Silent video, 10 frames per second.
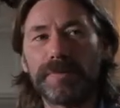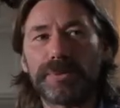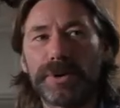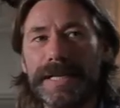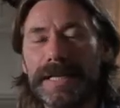
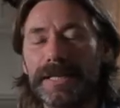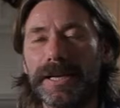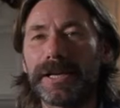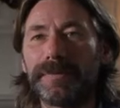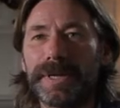breathe a
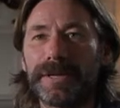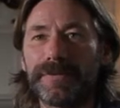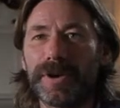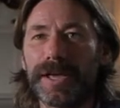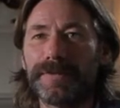little bit of
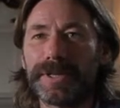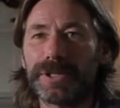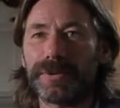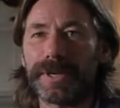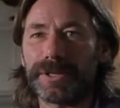life
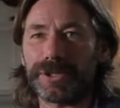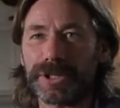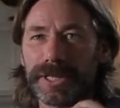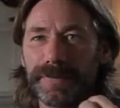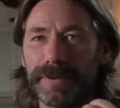into it and
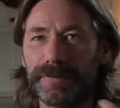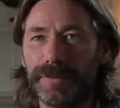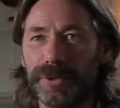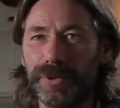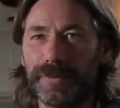just have it
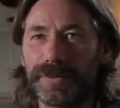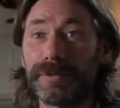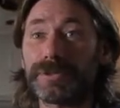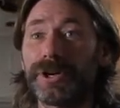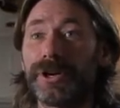move, that
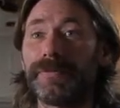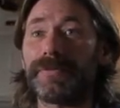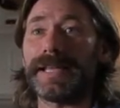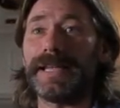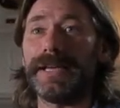was kind of
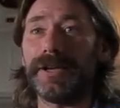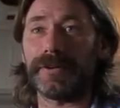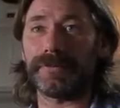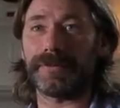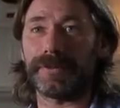
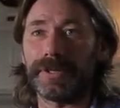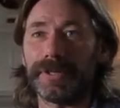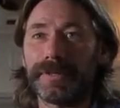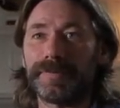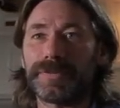enough
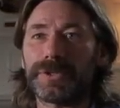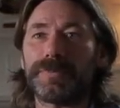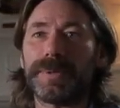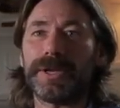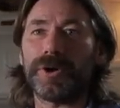to
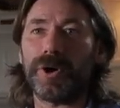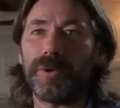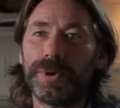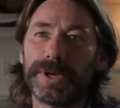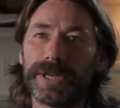be an
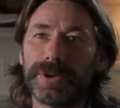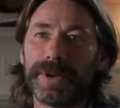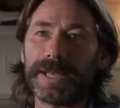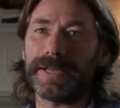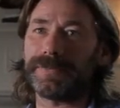artwork in a
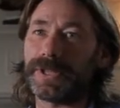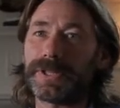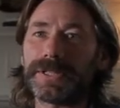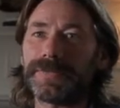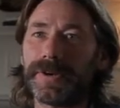way, even though
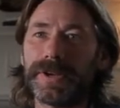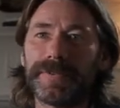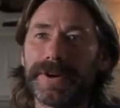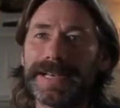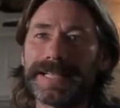there's very
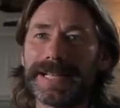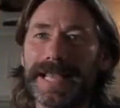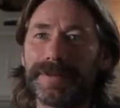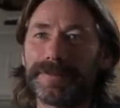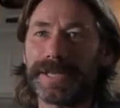little
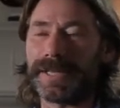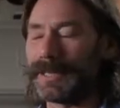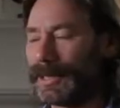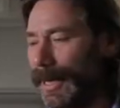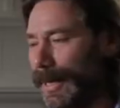happening,
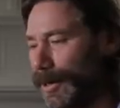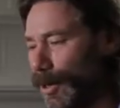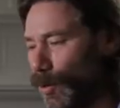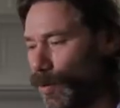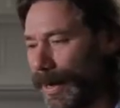and in
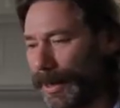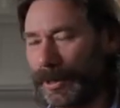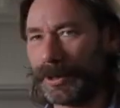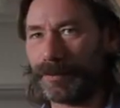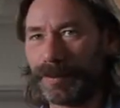nowhere
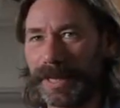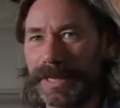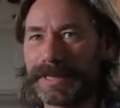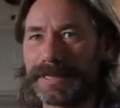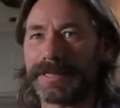kind of
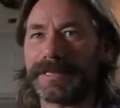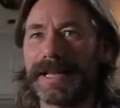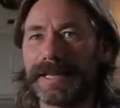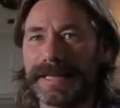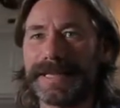plays,
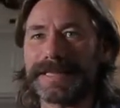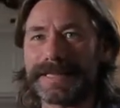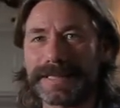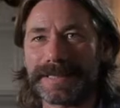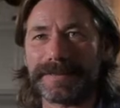that
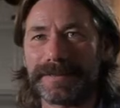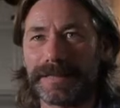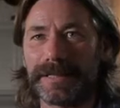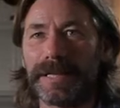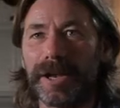is
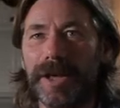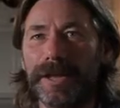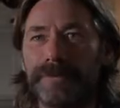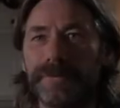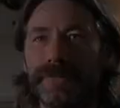
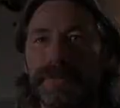life.